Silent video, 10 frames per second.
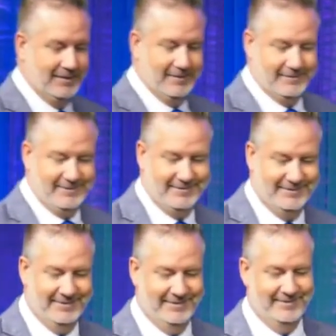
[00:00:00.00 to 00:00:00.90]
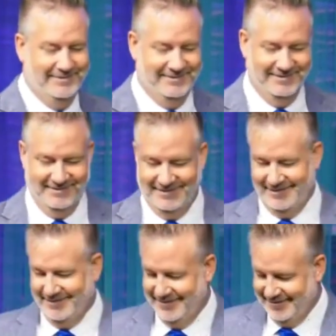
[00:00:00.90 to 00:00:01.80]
[no speech]